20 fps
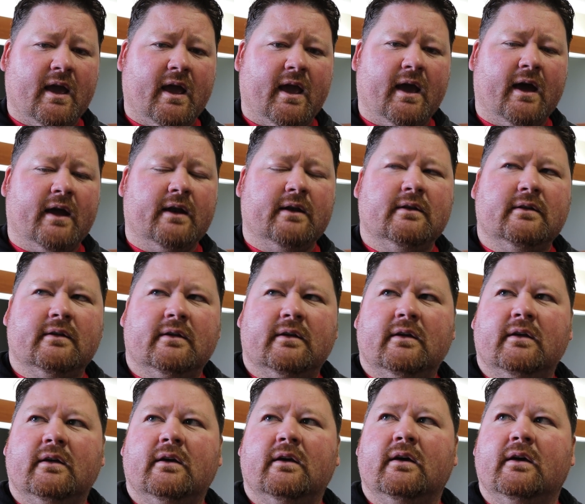And
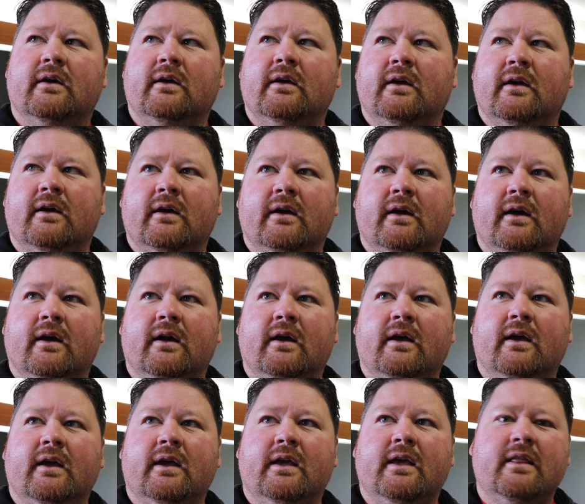
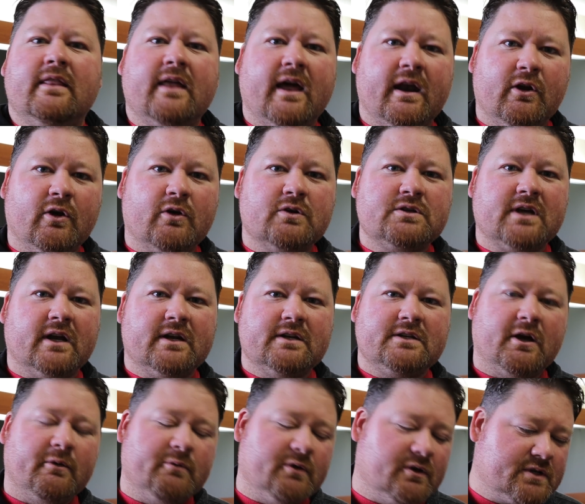he then goes on to
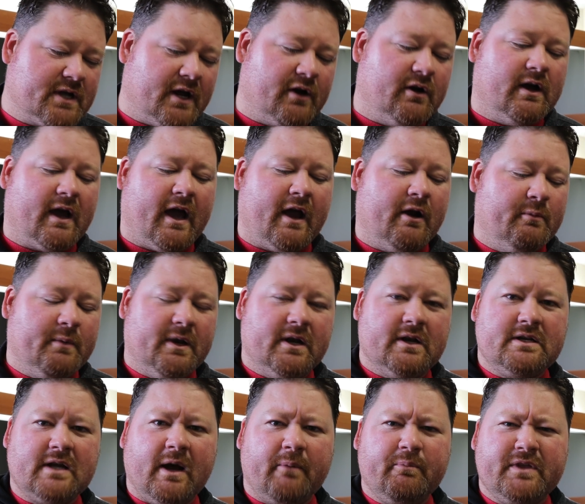tell me, he goes, I don't mean to
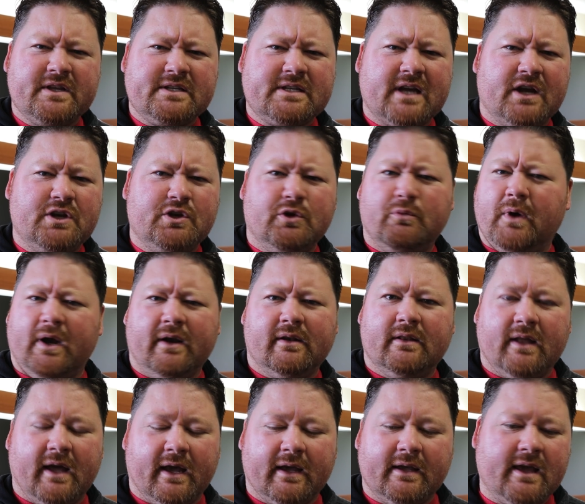dump this on you, but
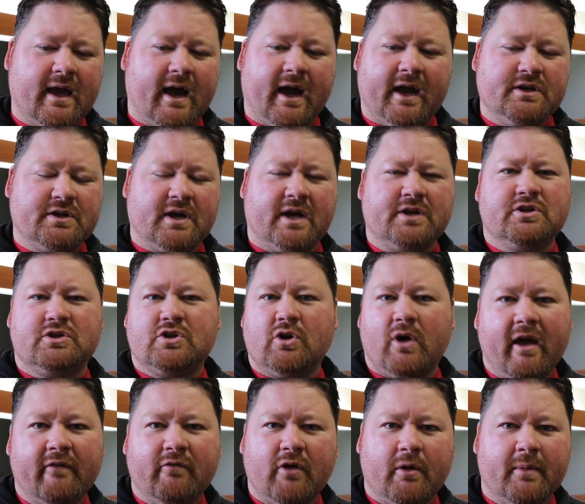I just
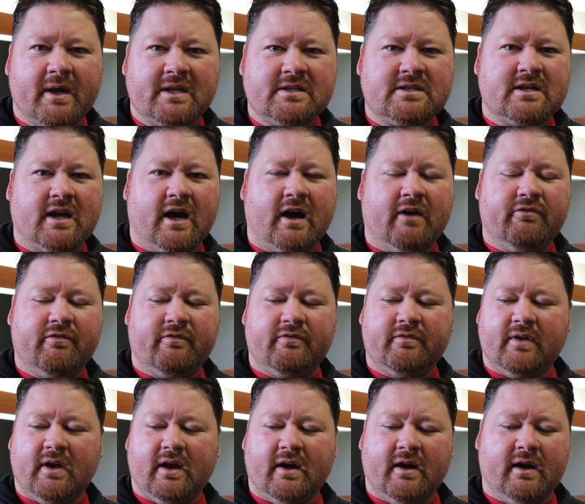don't have all my
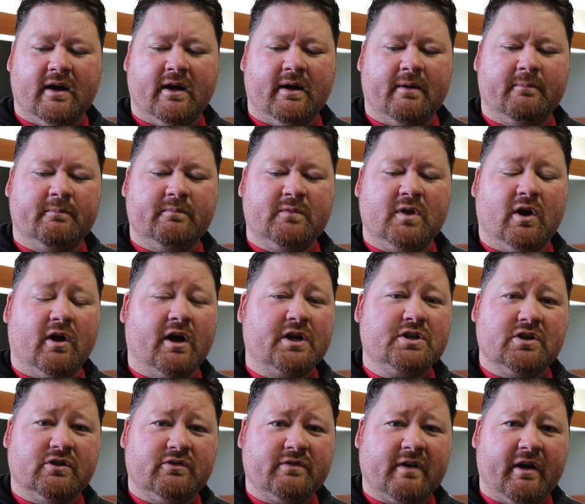stuff. I
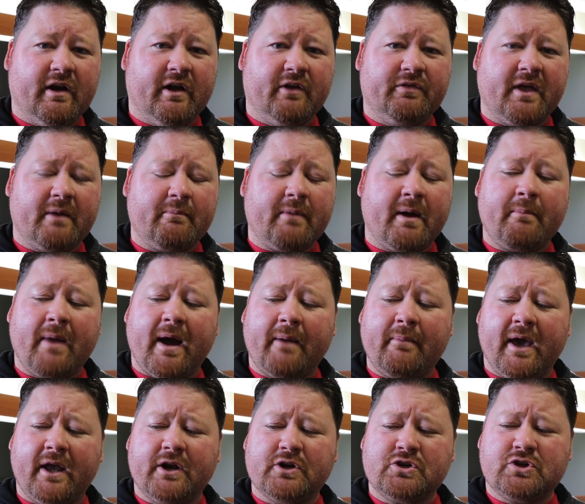just found out that my
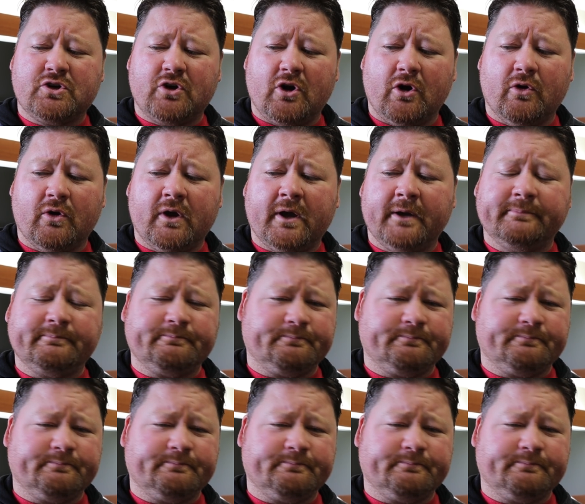mom had a stroke."